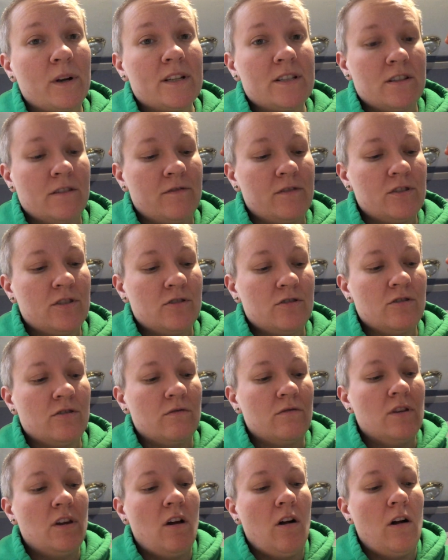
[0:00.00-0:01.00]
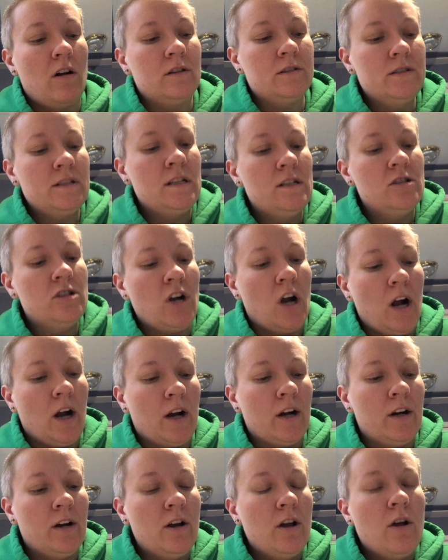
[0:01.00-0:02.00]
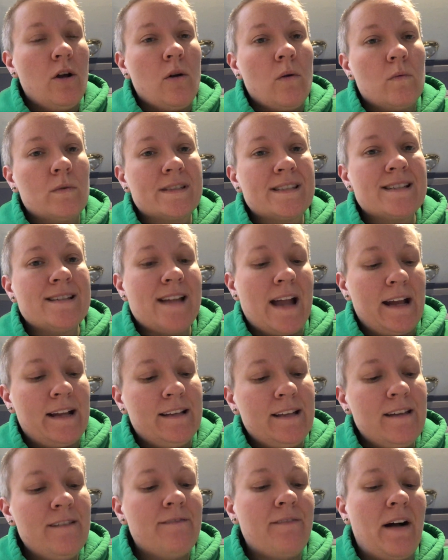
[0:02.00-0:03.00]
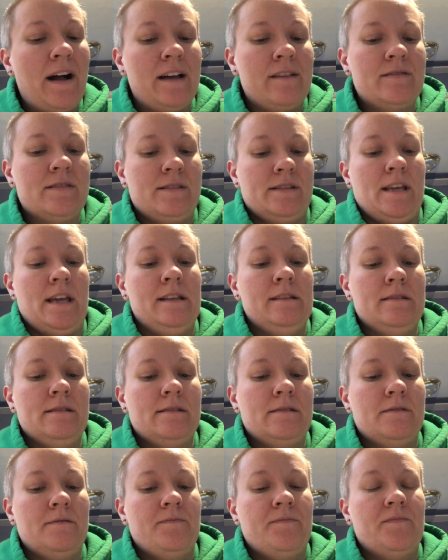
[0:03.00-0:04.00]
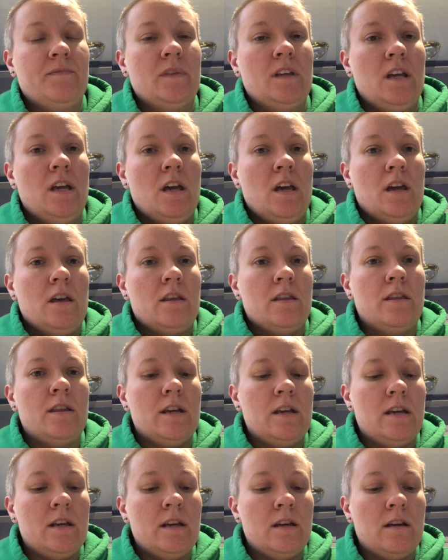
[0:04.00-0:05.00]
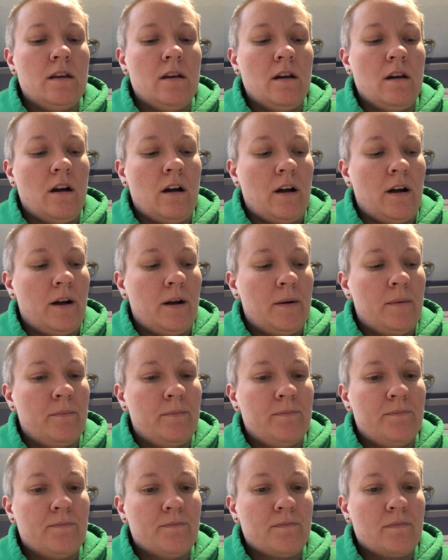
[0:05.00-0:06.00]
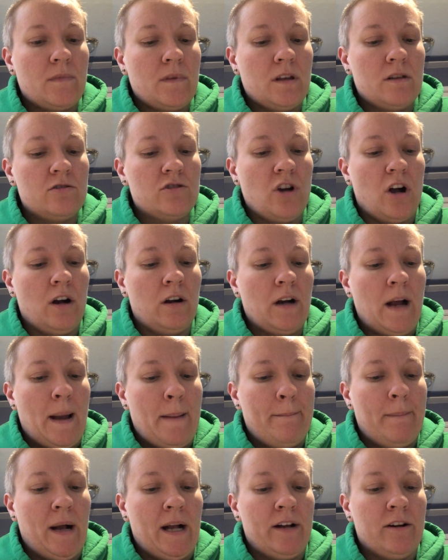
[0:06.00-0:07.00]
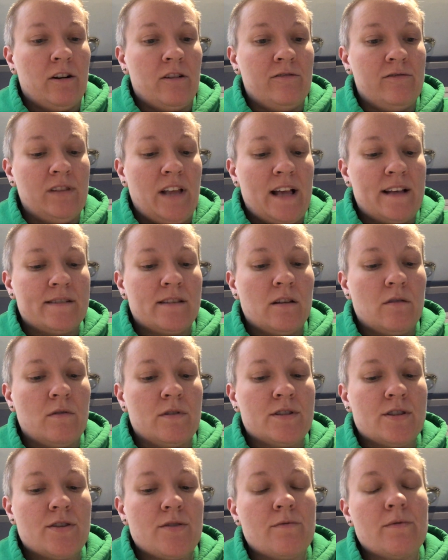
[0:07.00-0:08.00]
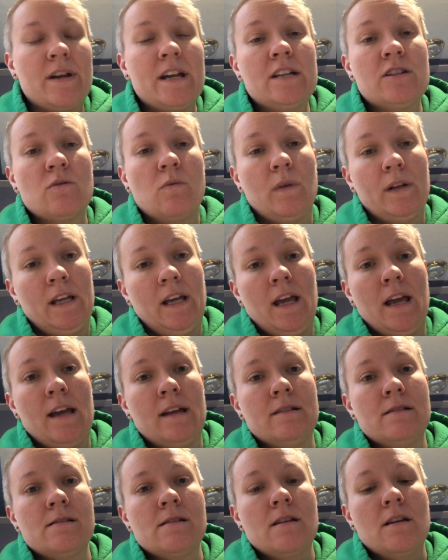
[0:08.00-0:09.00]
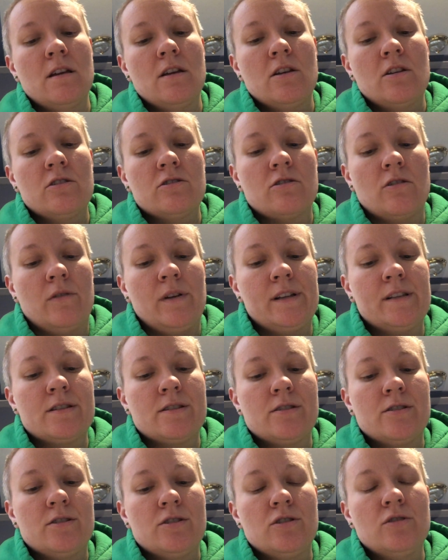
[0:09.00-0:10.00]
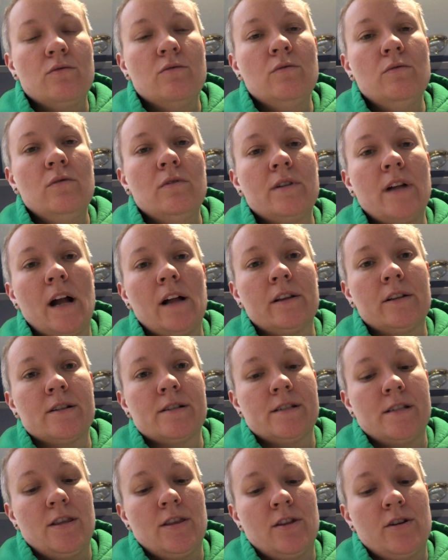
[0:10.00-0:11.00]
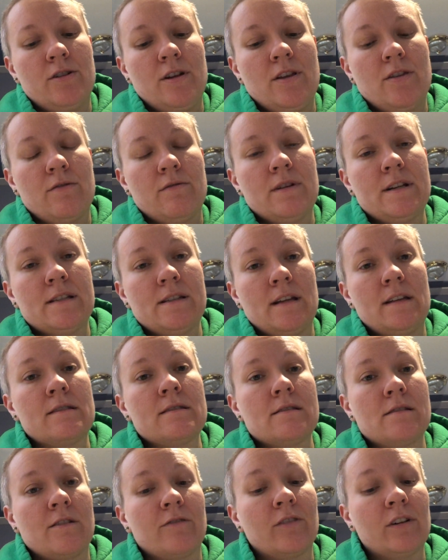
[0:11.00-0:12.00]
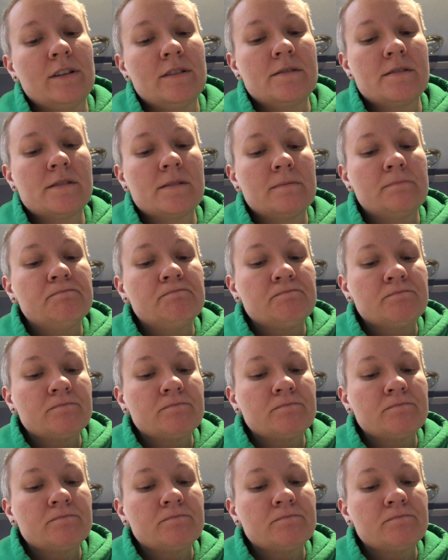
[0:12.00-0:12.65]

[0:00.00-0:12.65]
price difference too. The Aldi jar was 95 cents. The jar at Meijer of Vlasic was $3.28. So it's $2.33 difference.